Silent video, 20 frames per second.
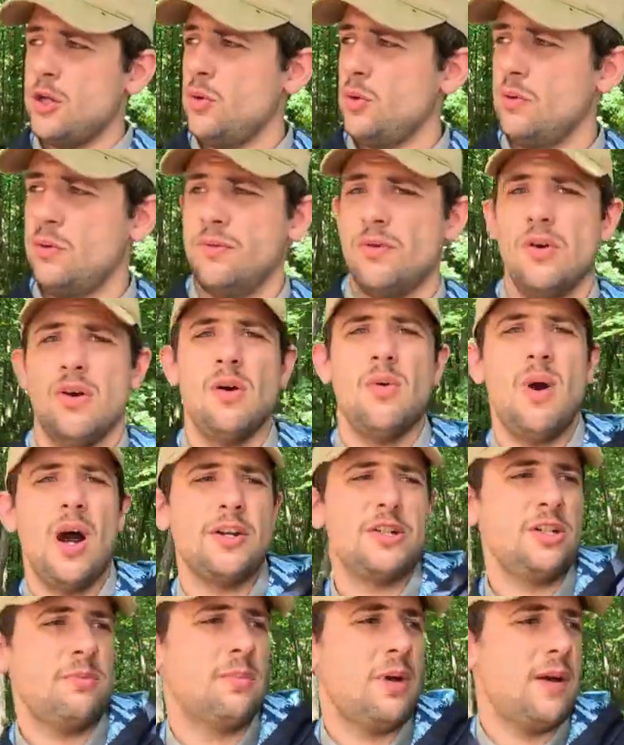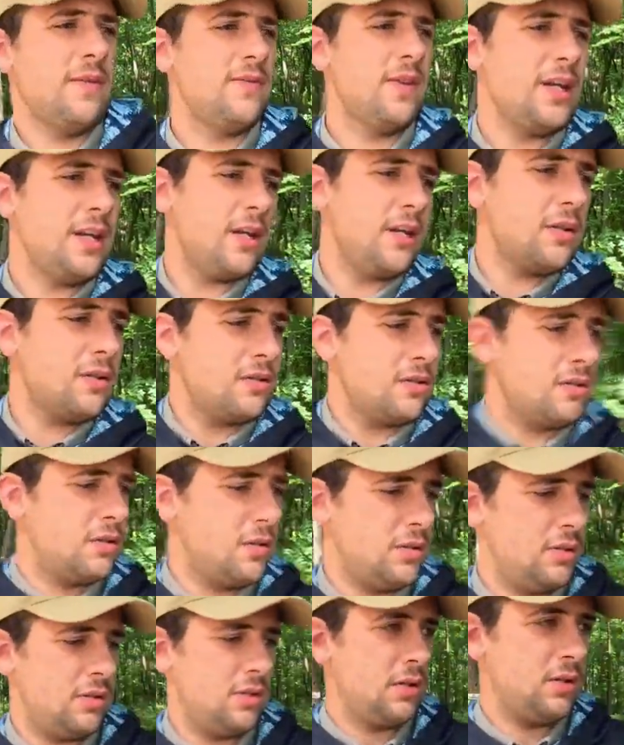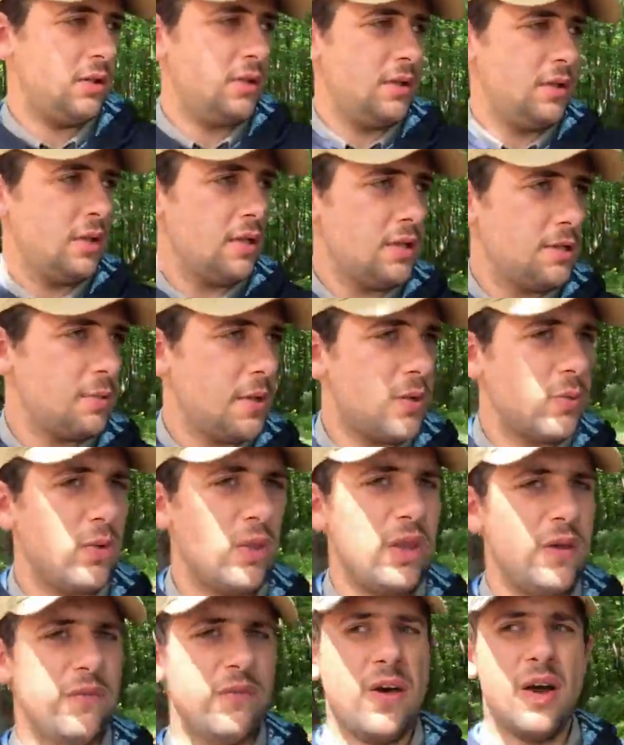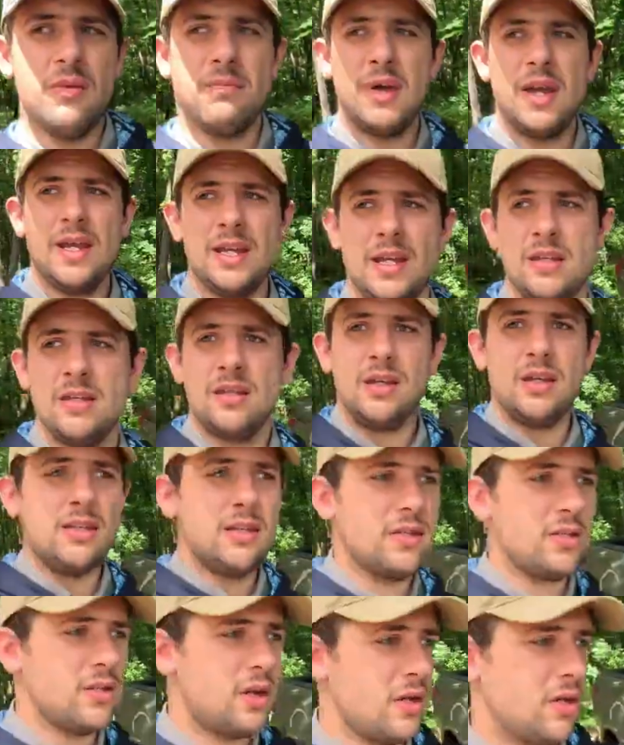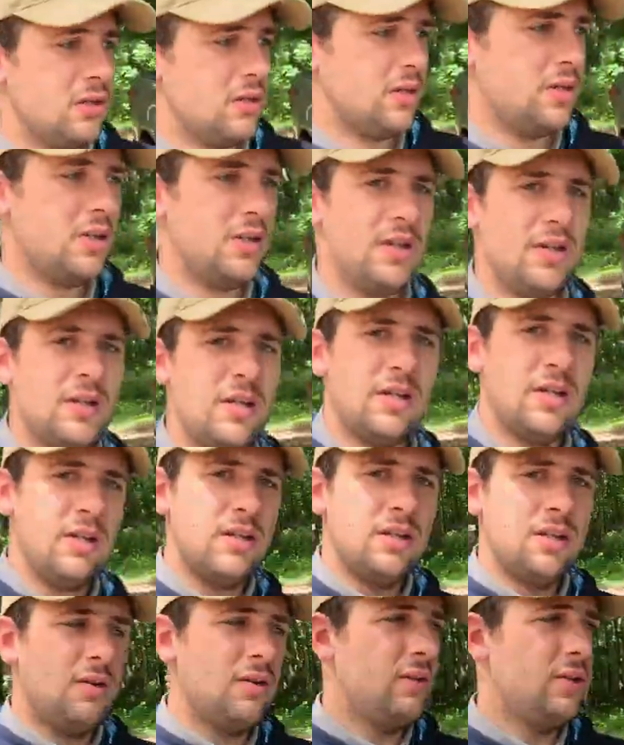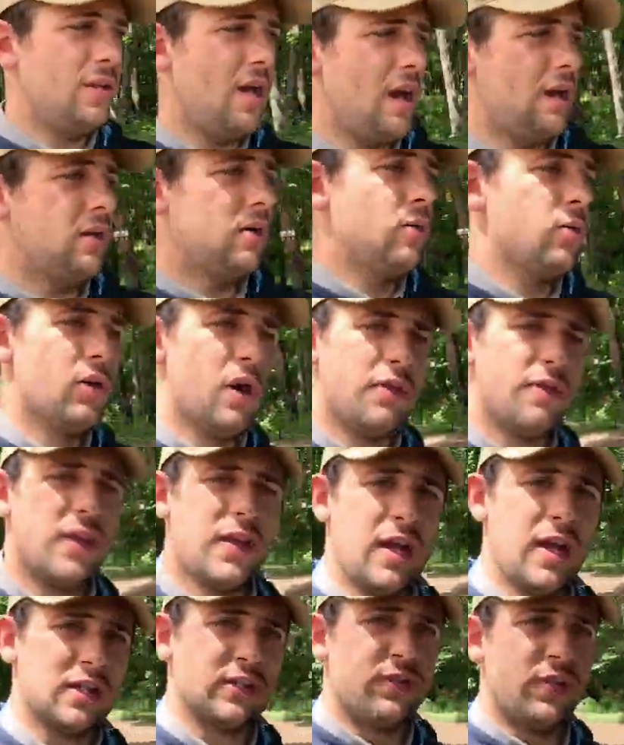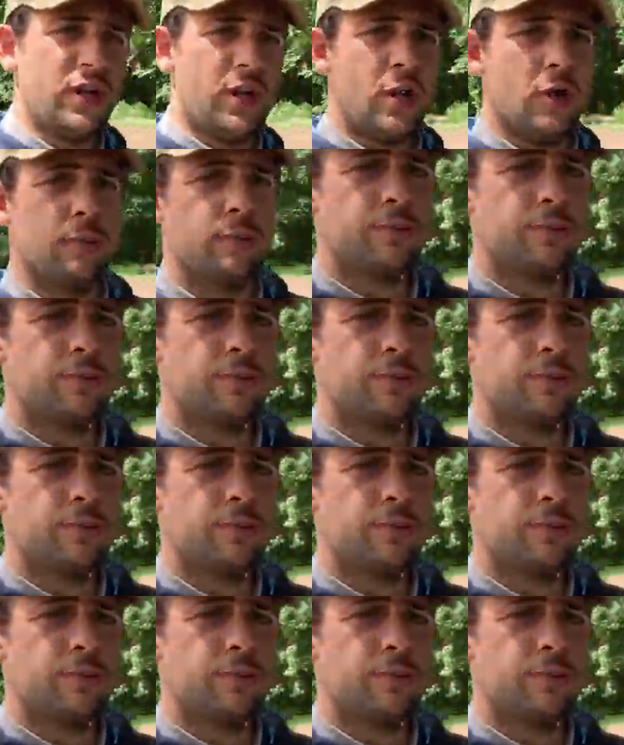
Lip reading: you for watching my video. It's been really fun making these. So yeah, we're on the next video.